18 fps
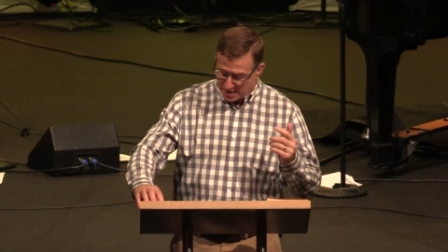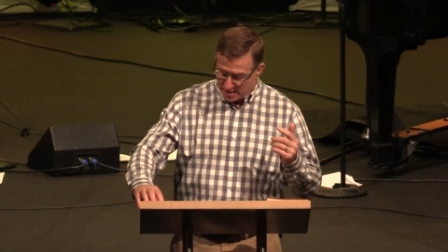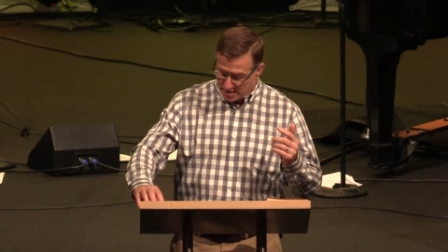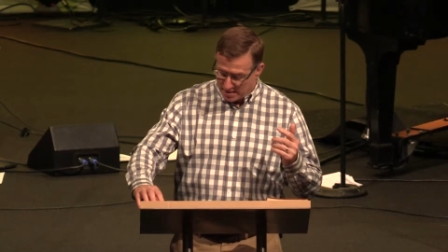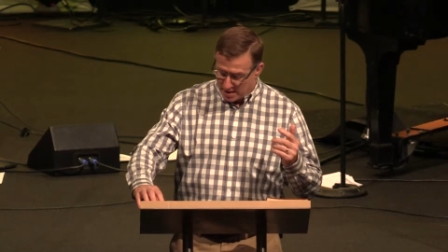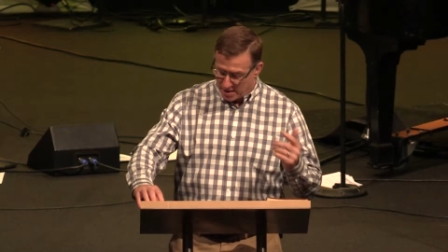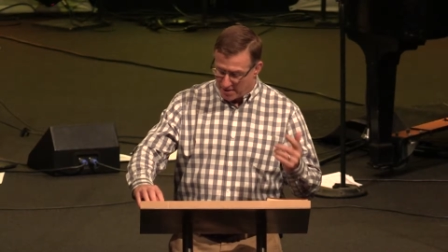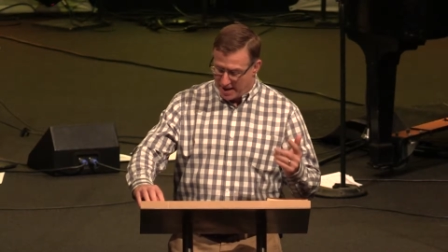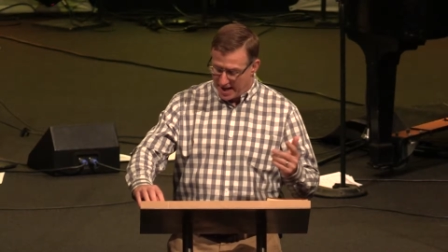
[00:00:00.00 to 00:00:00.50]

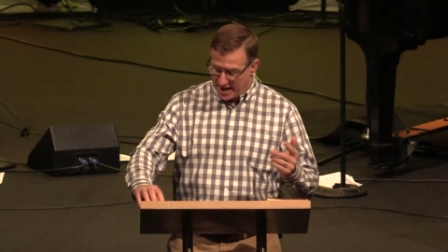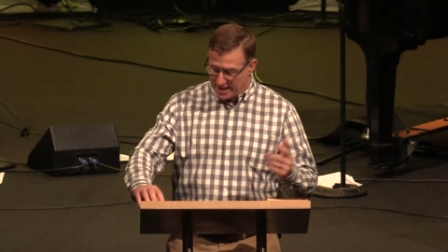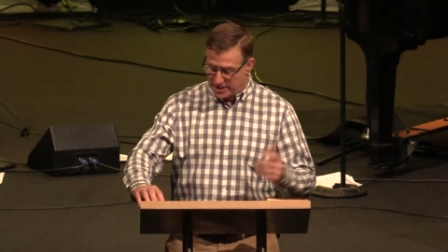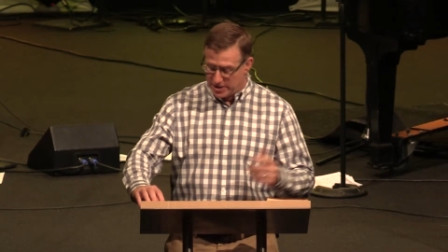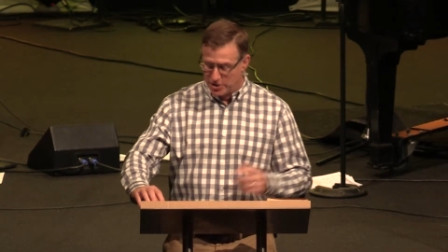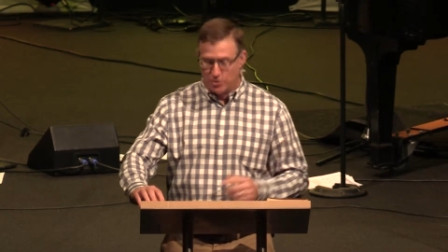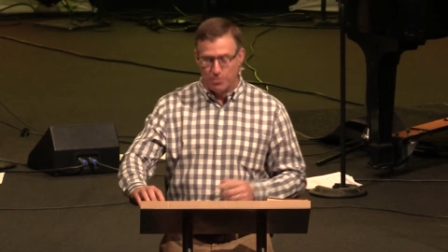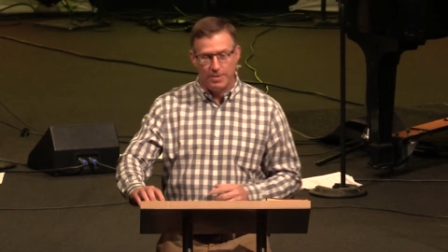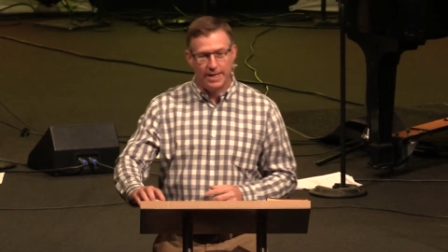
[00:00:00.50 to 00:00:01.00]
our
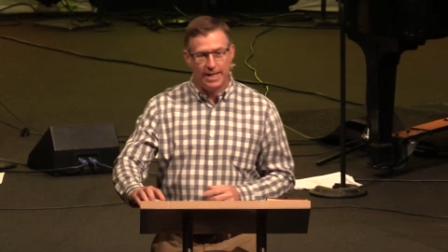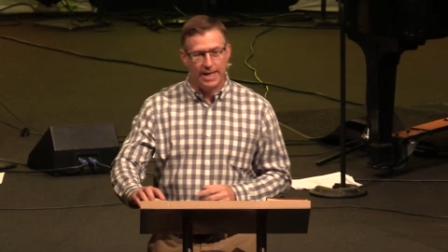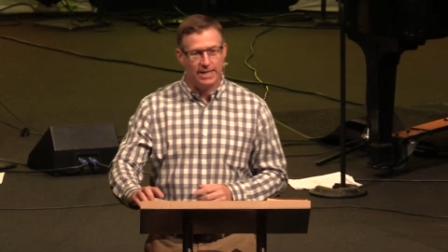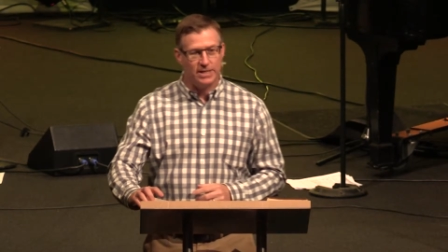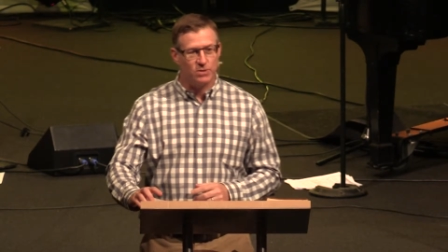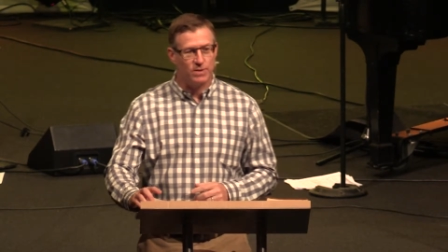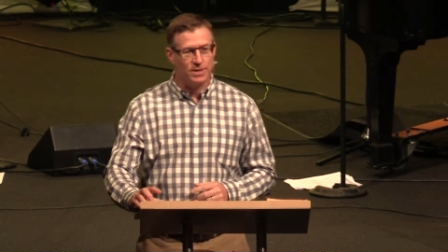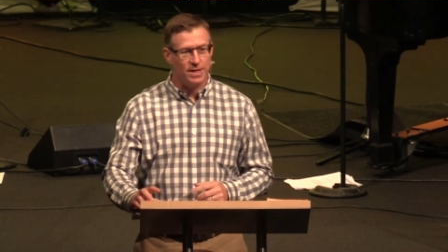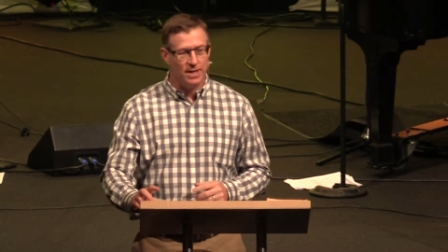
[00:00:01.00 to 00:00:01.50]
attitude
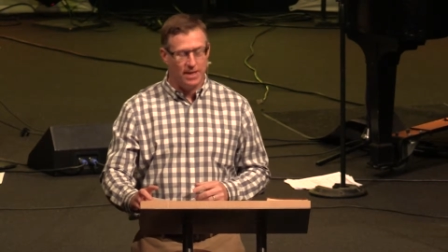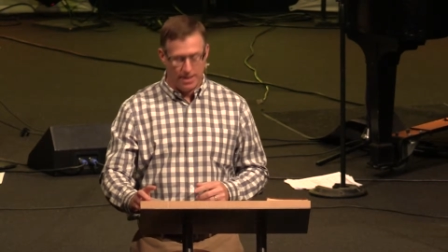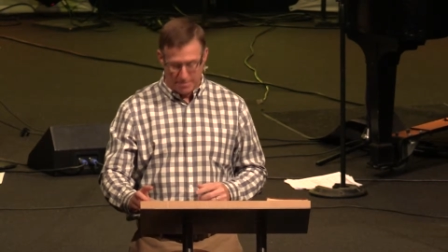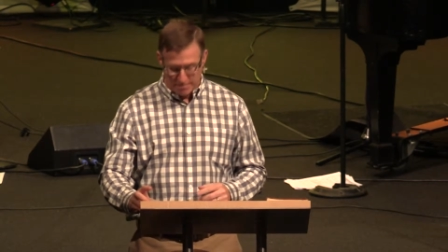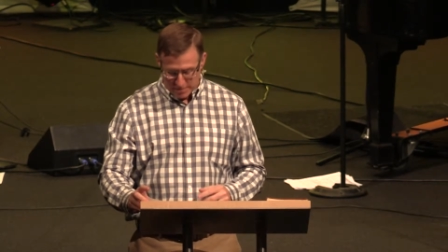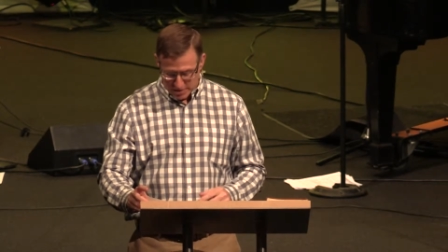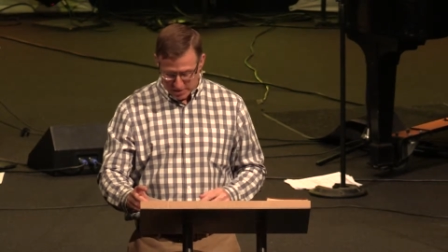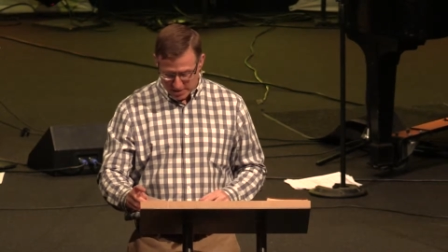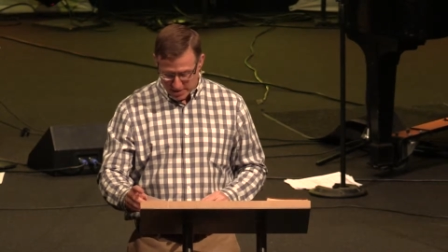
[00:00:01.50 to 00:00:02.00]
begins with a
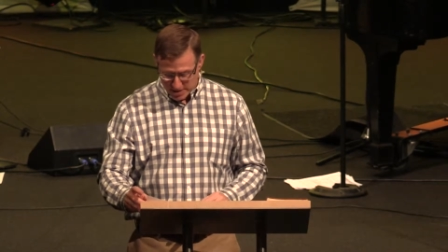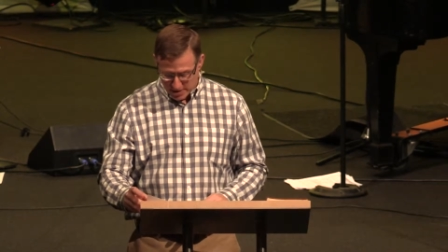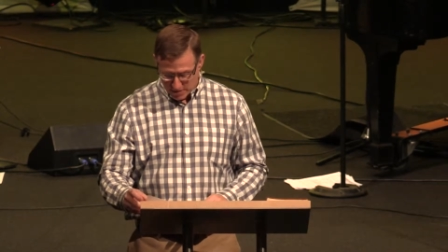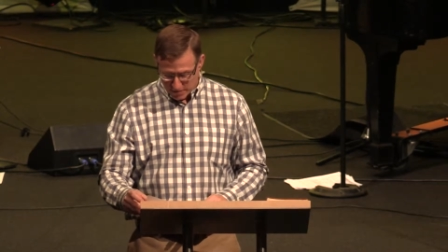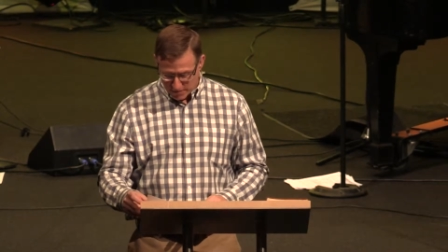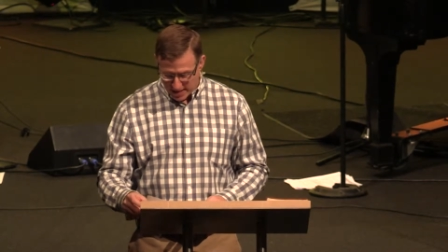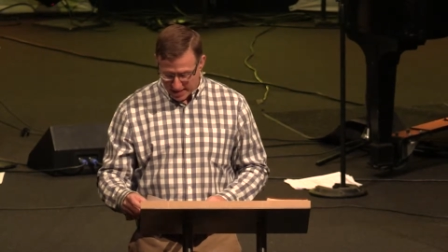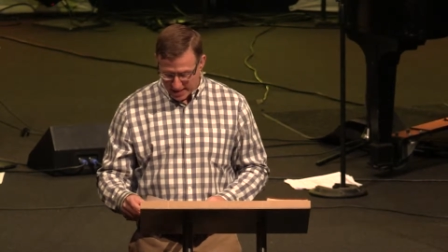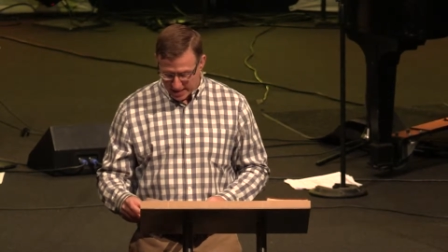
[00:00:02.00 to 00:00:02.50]
humble
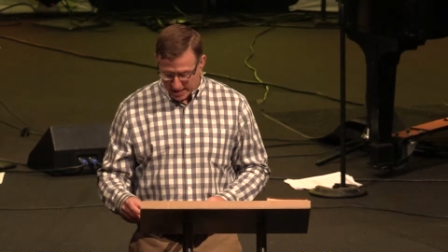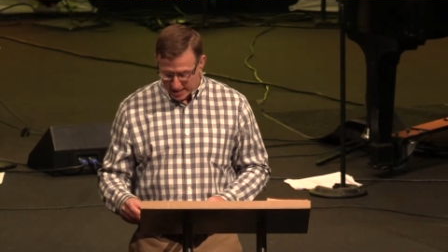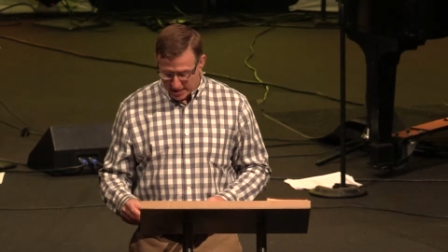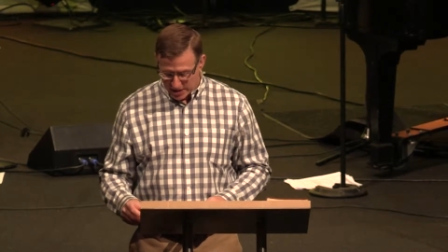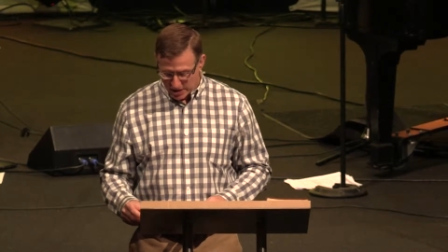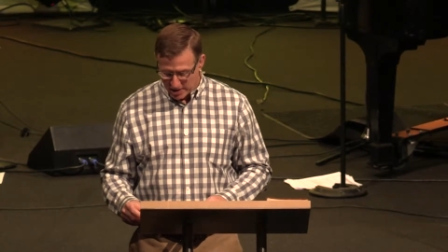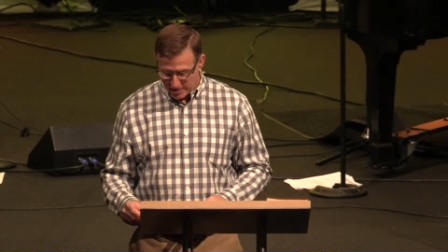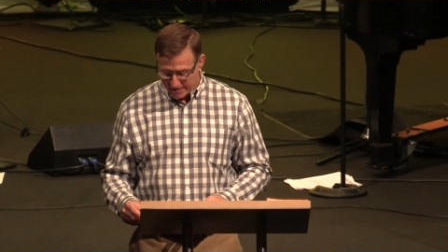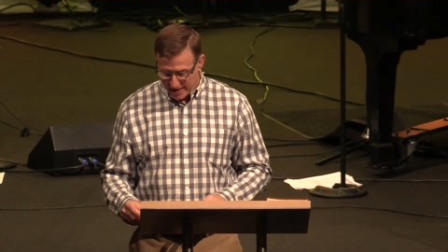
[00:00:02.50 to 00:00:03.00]

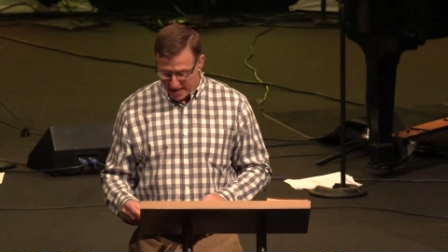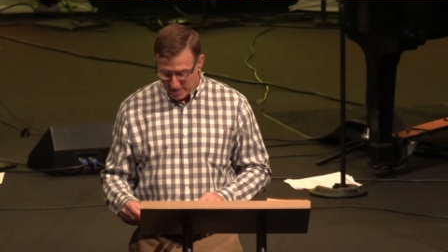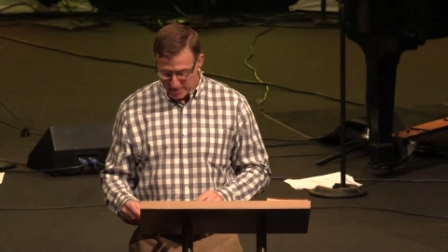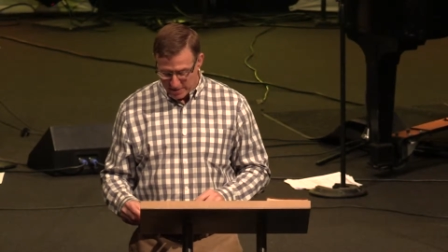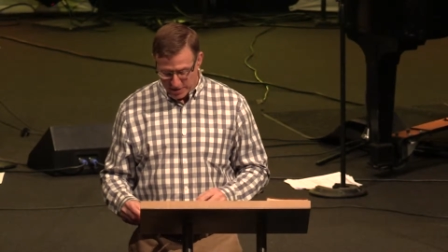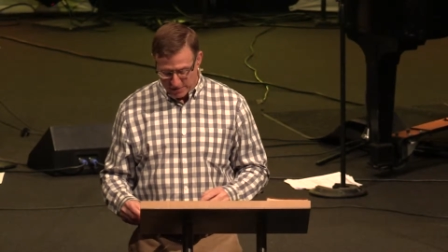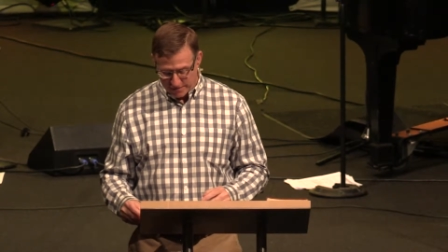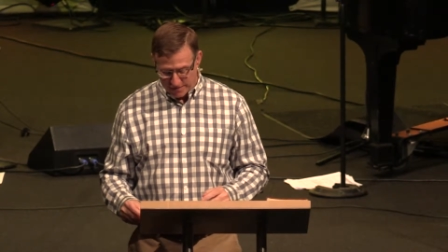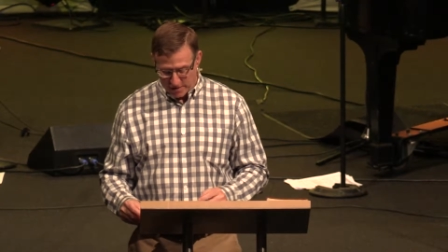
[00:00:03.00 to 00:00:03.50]
recognition of how
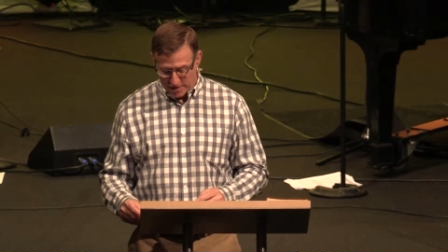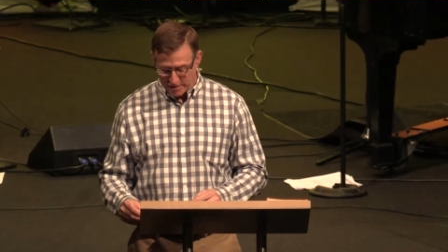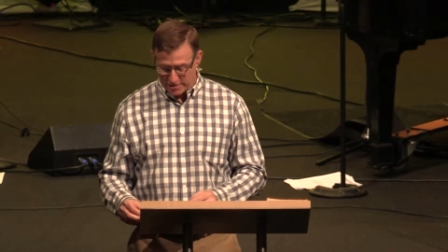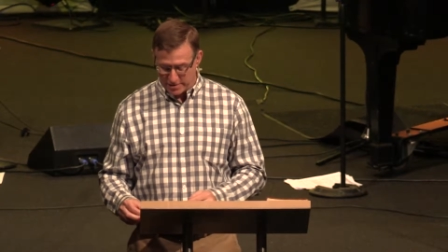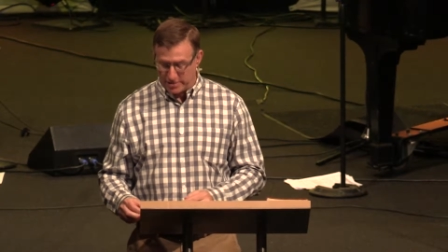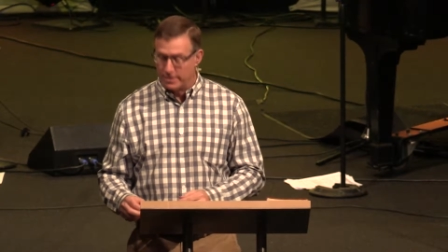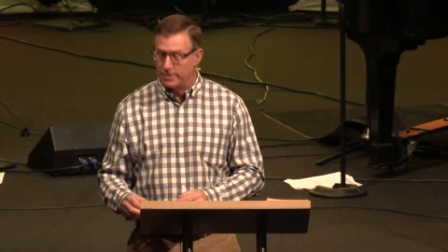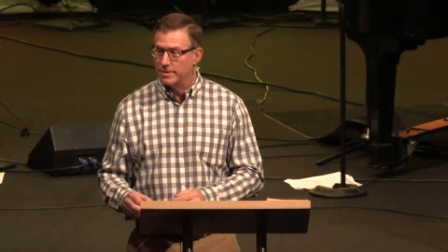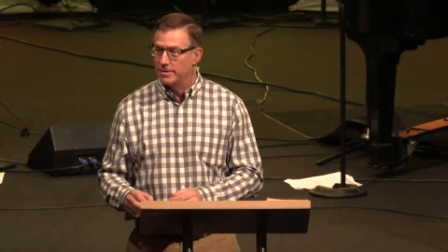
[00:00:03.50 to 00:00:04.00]
much
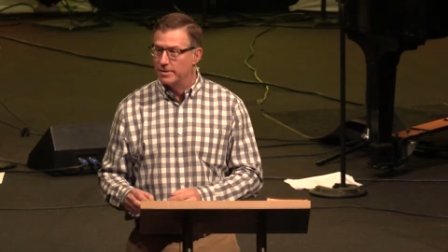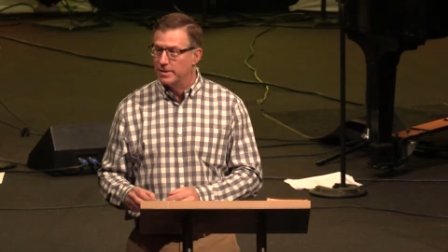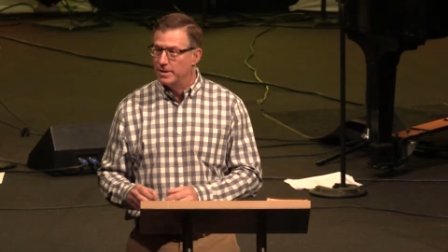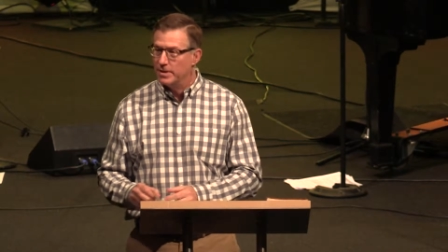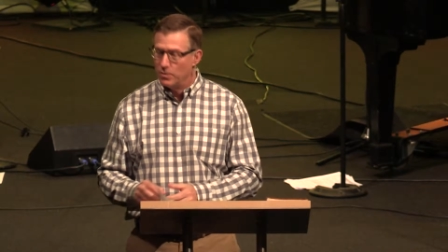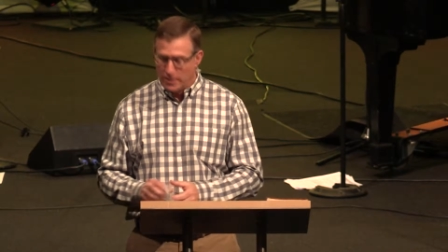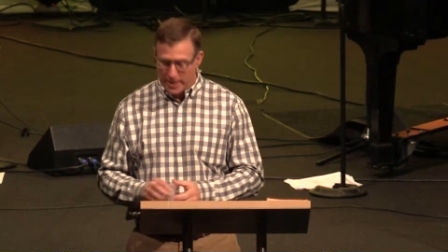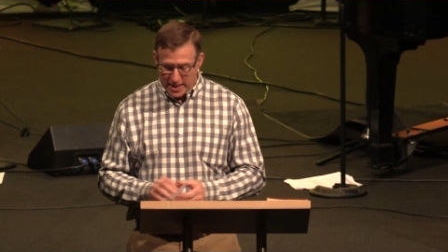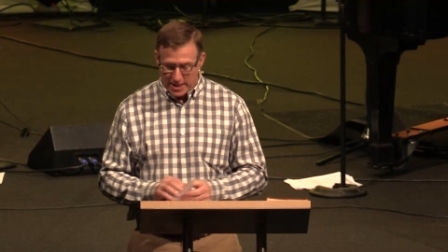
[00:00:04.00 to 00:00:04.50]
farther
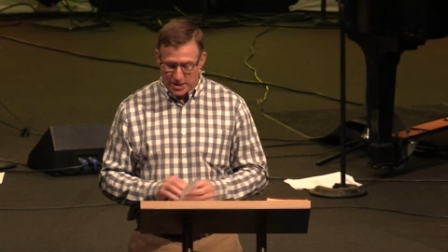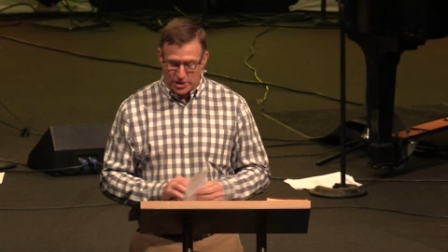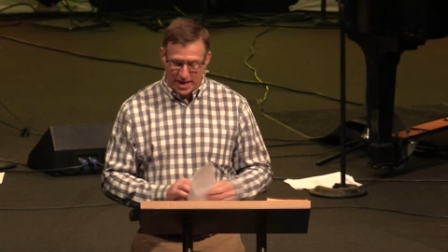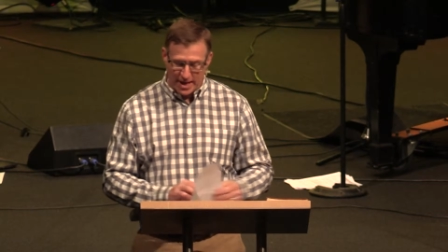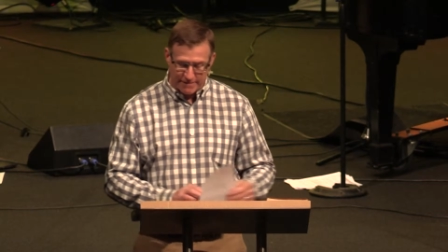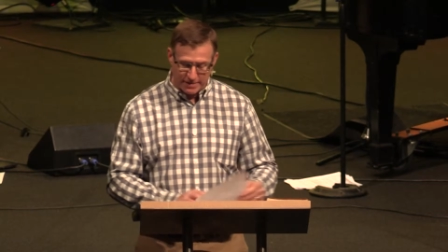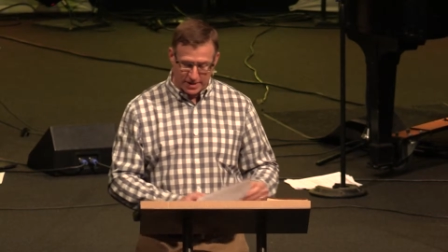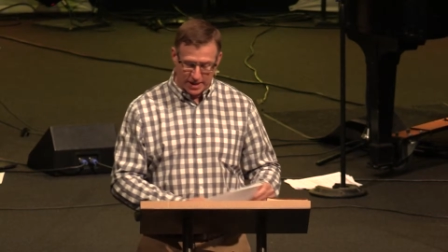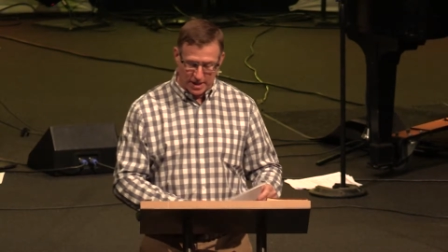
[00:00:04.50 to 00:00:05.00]
we each
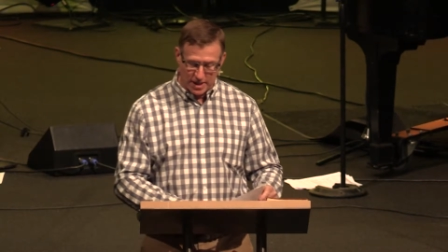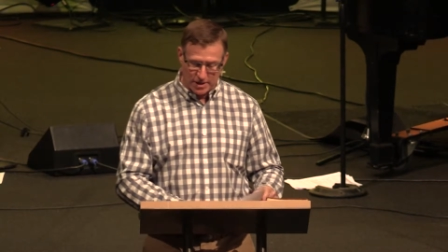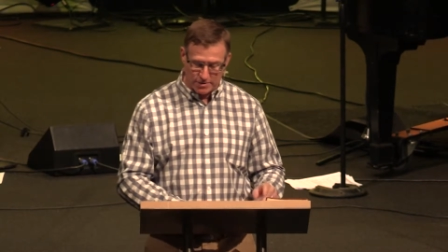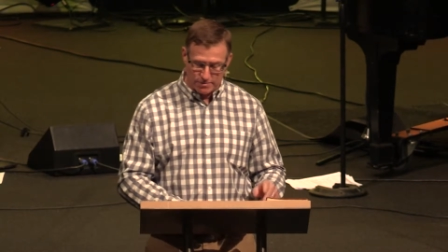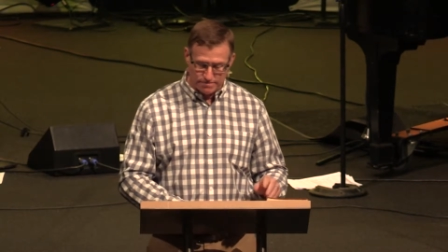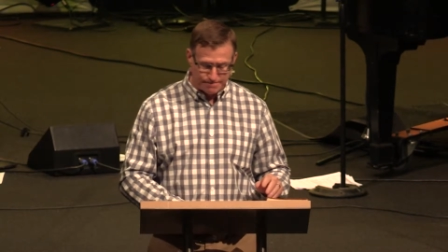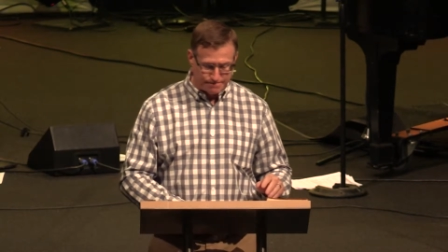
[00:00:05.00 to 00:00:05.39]
have to go.